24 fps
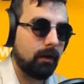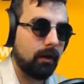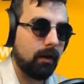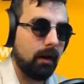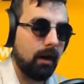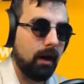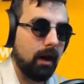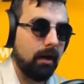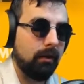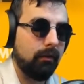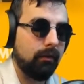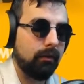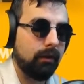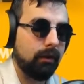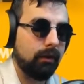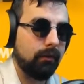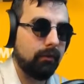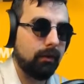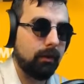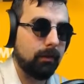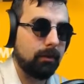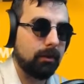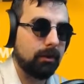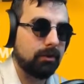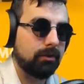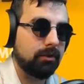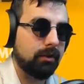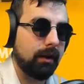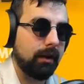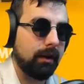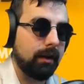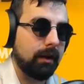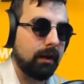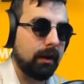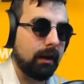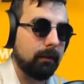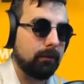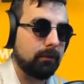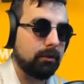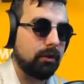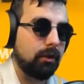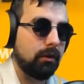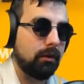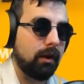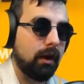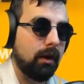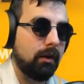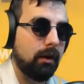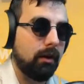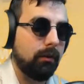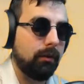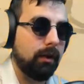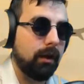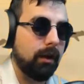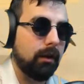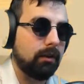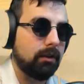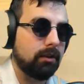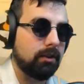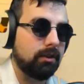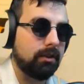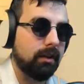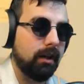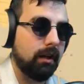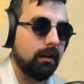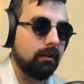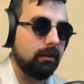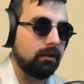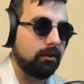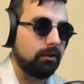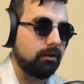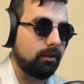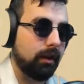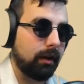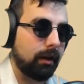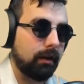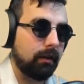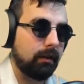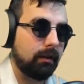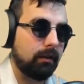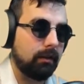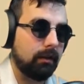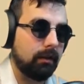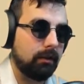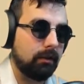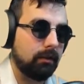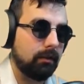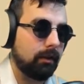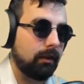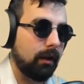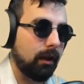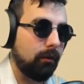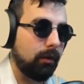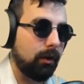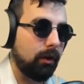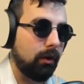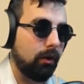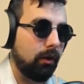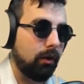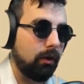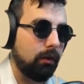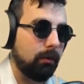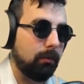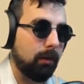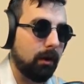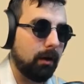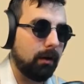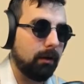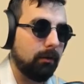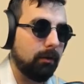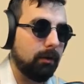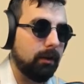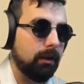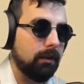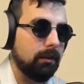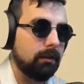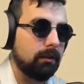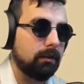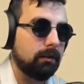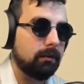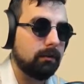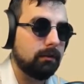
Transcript: Ivory from the training camp. So now that we understand the trick, can we earn money with this?